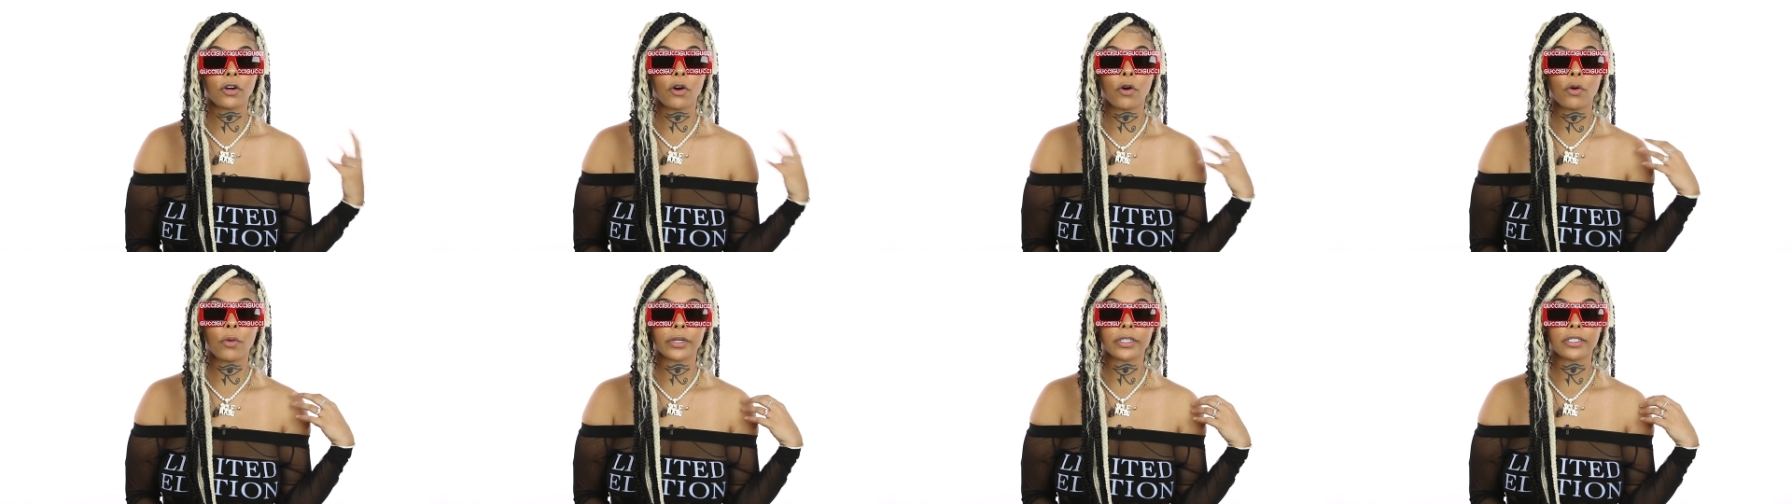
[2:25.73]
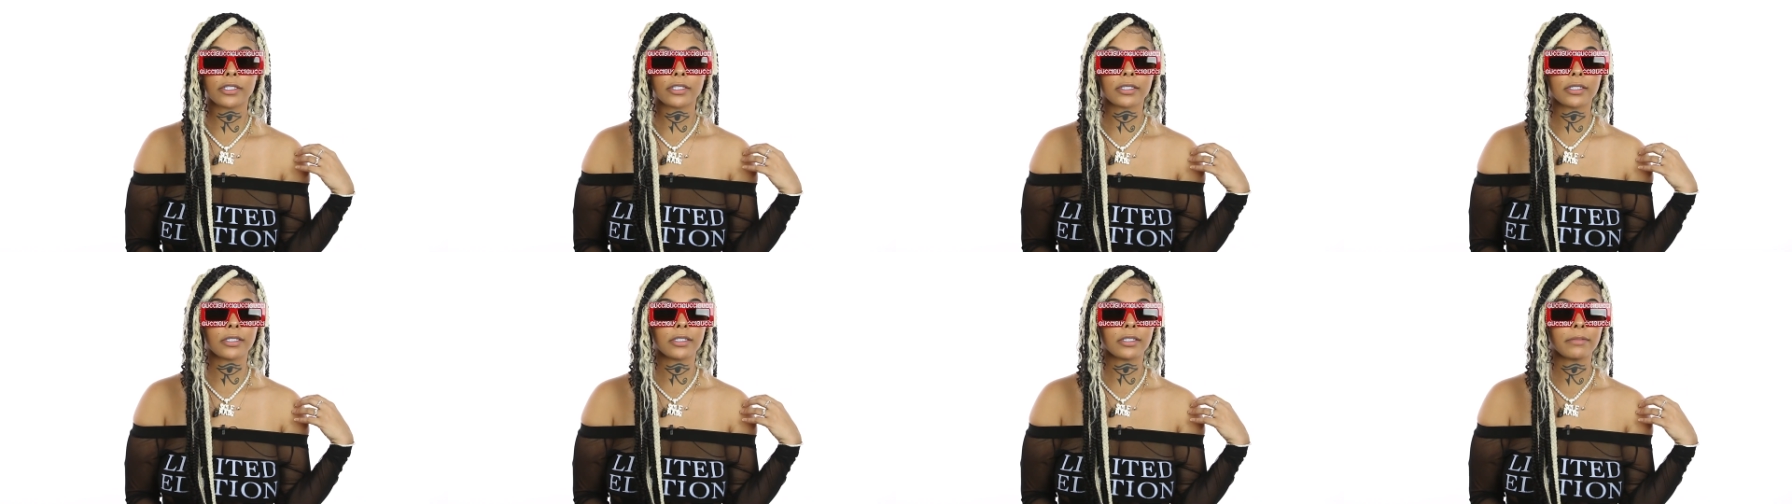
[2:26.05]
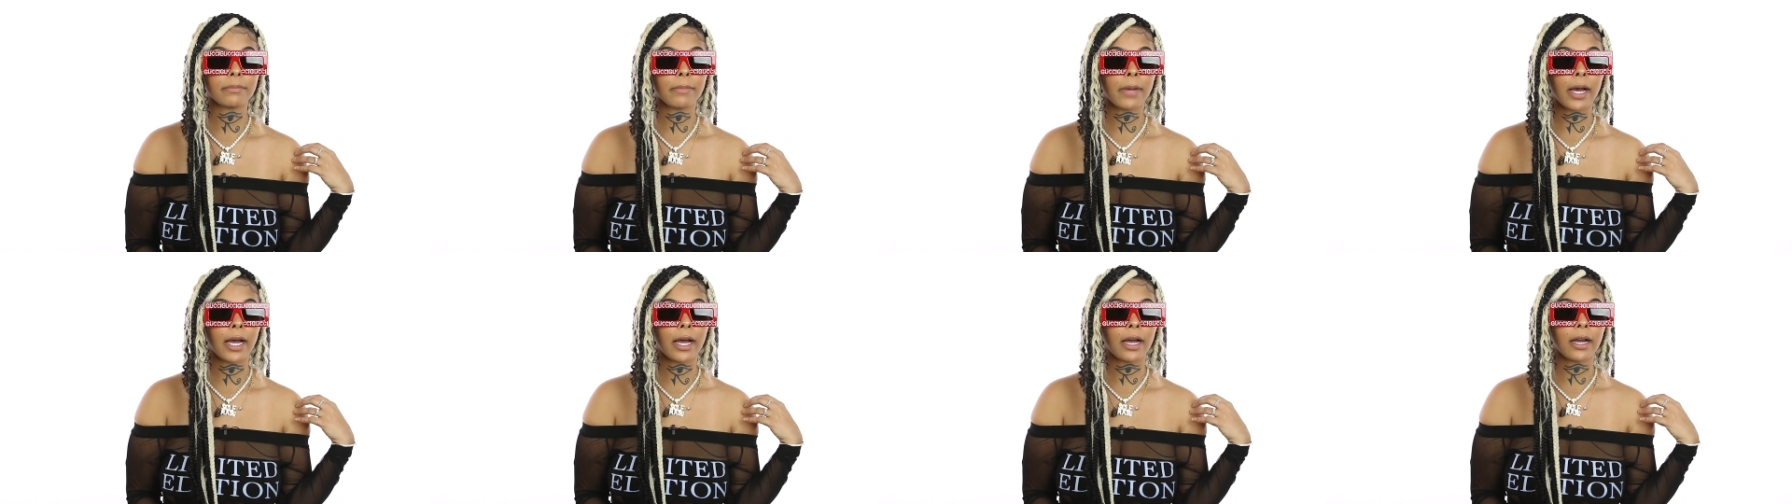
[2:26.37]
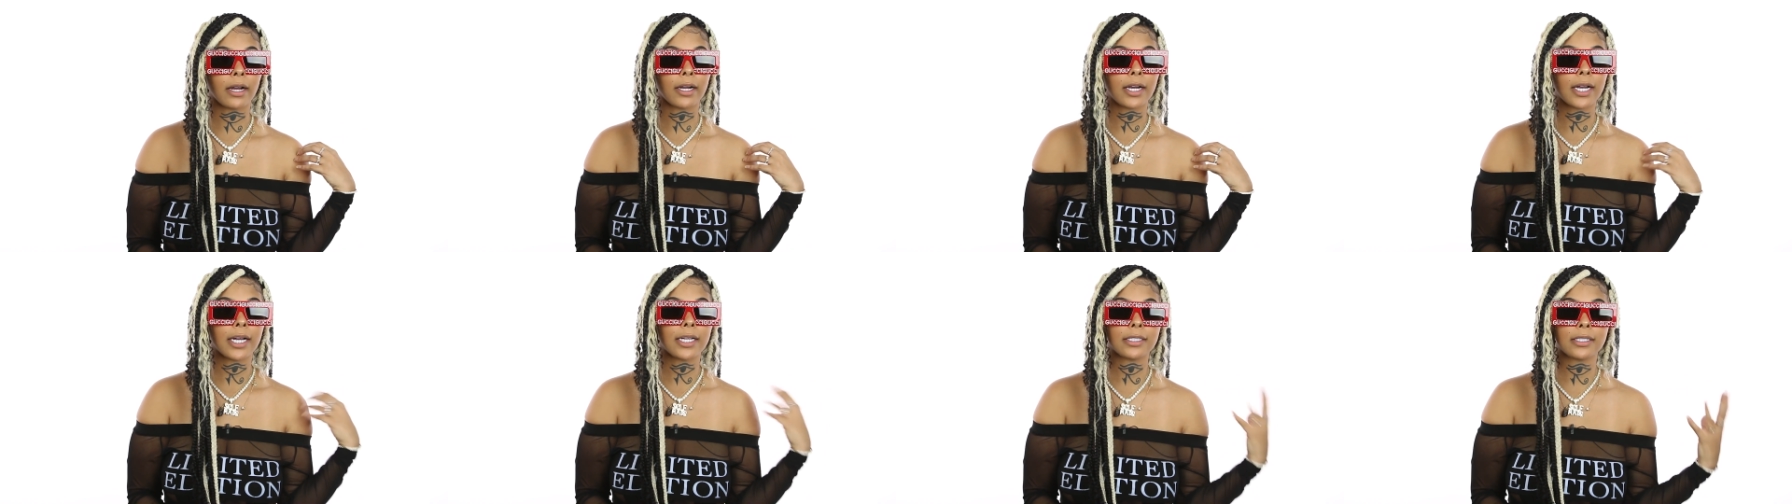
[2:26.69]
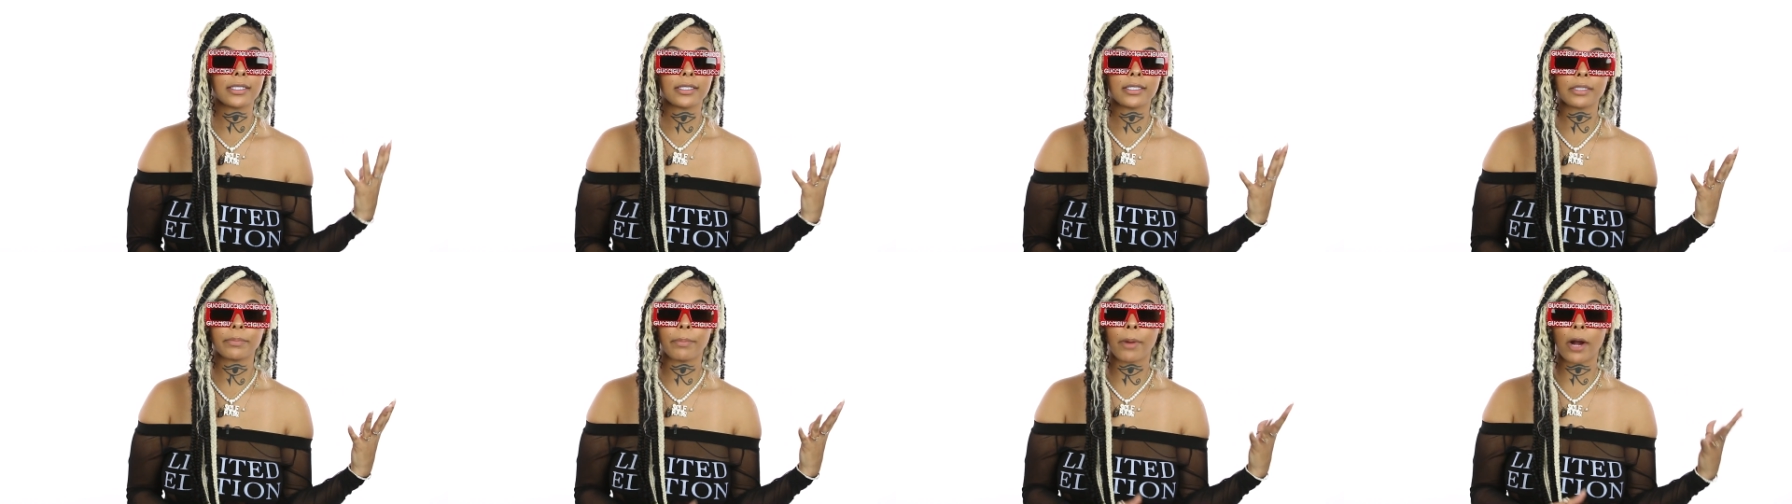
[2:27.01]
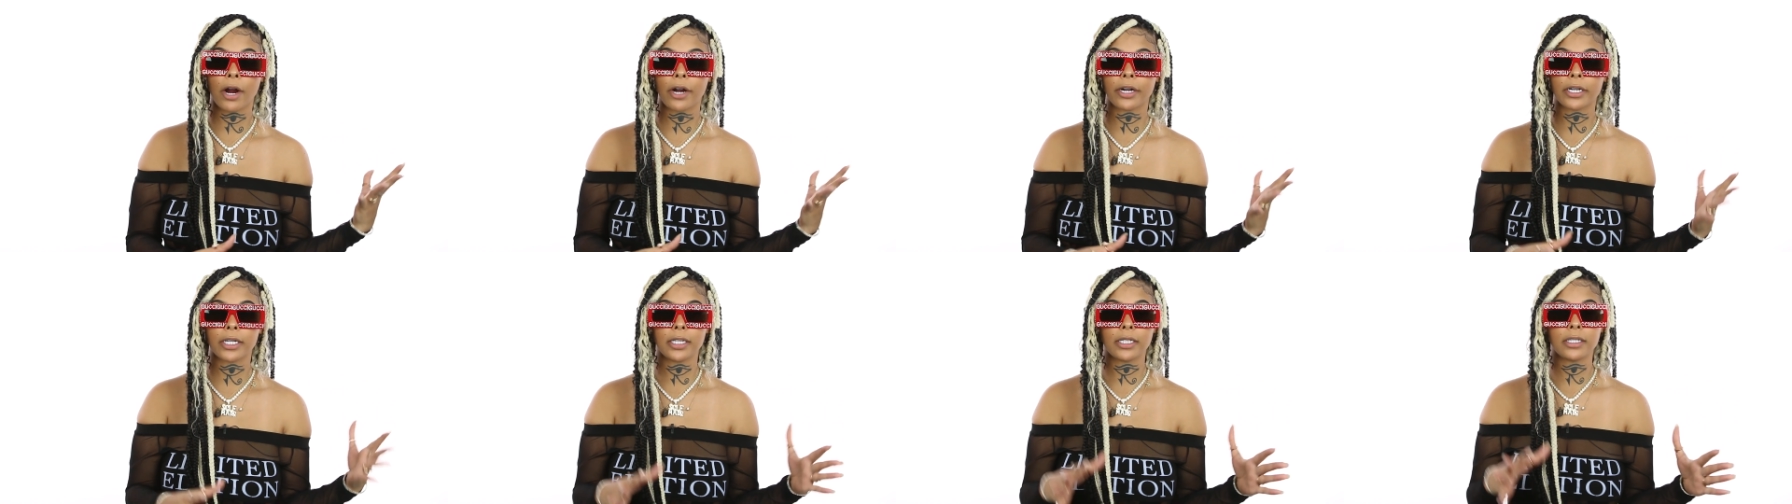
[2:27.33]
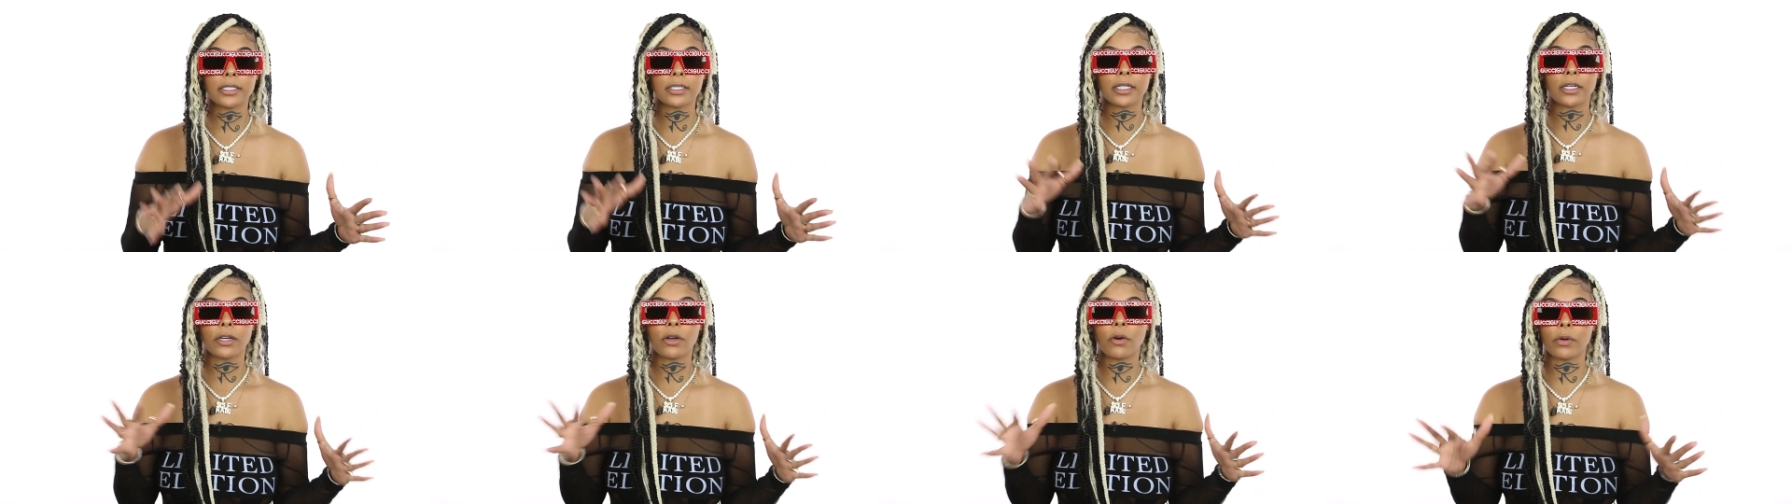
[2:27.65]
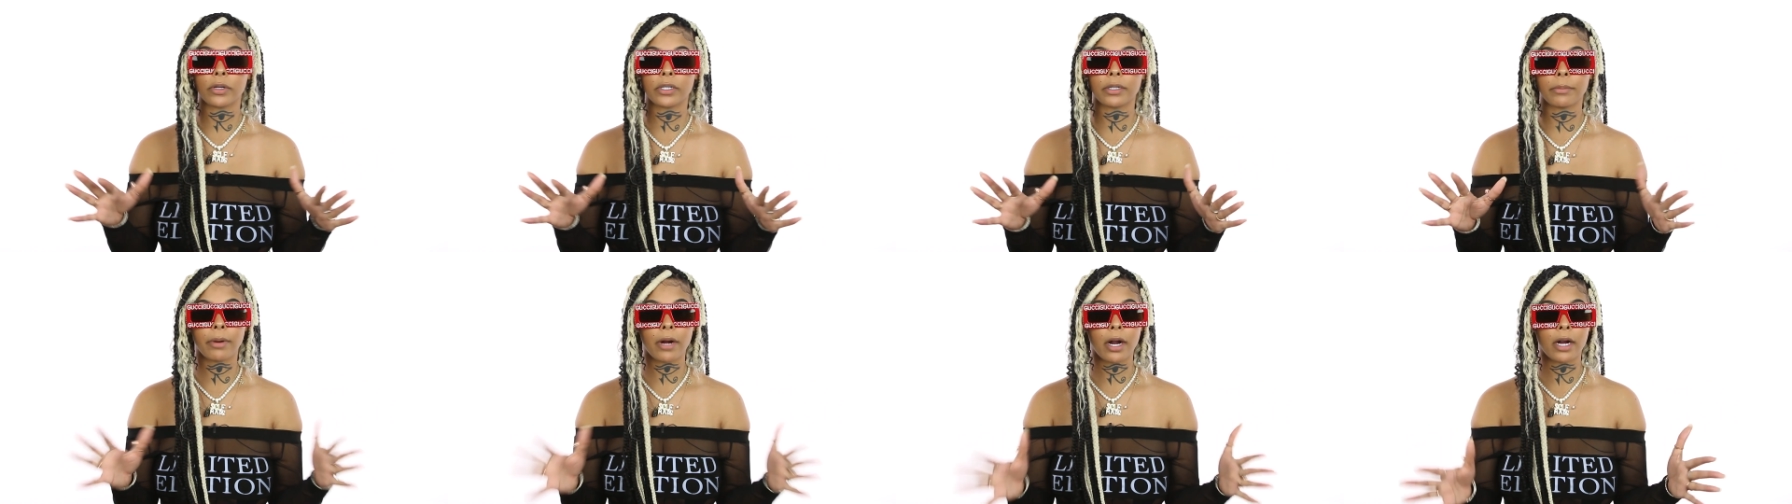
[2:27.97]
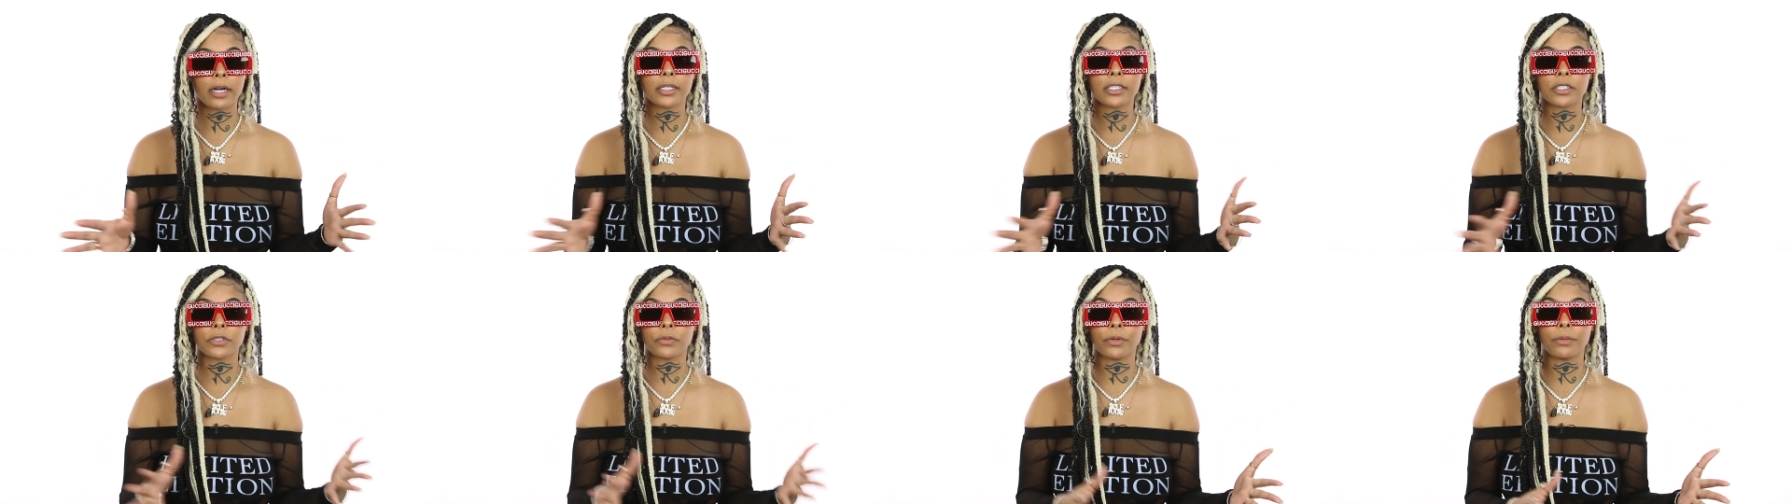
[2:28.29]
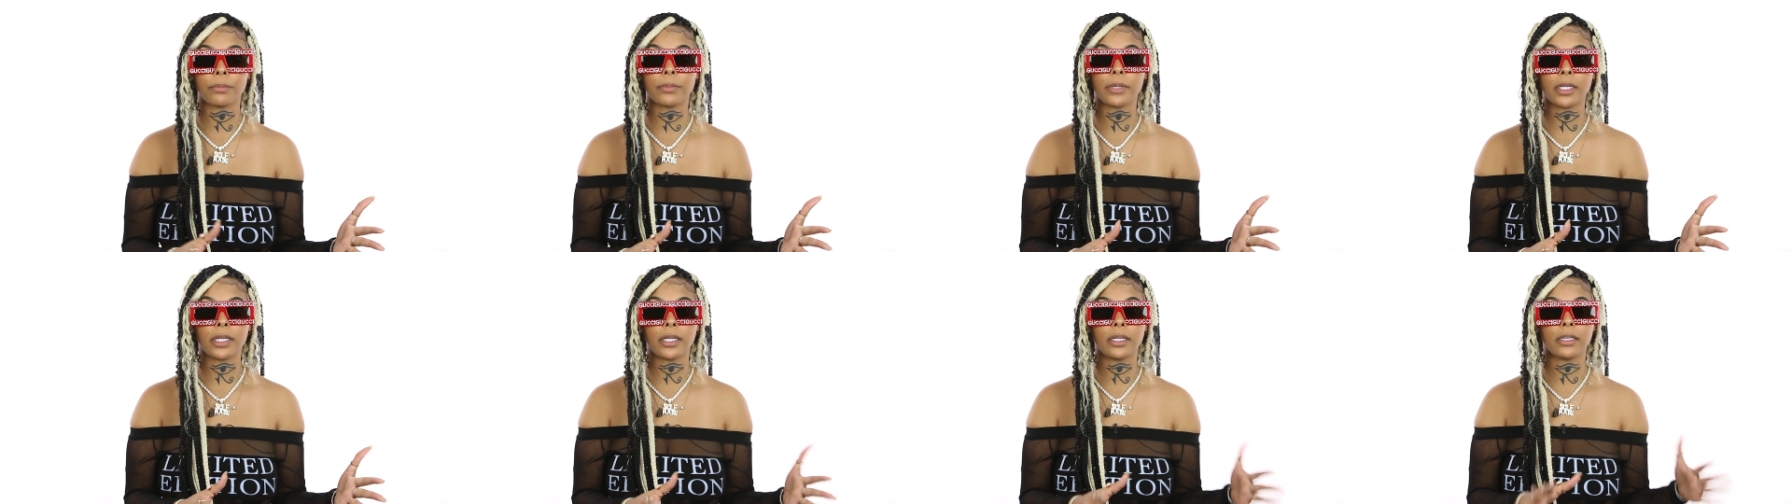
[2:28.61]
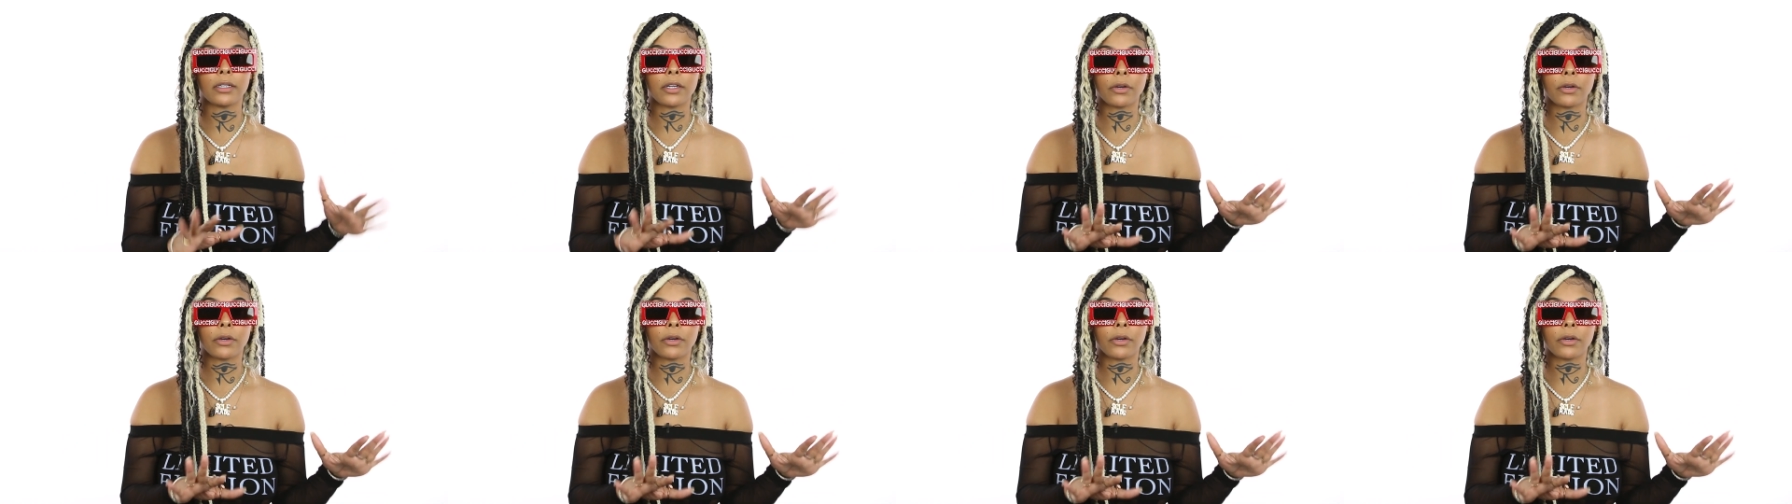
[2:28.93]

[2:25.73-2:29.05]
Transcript: going to my cousins' parties and going to parties with me,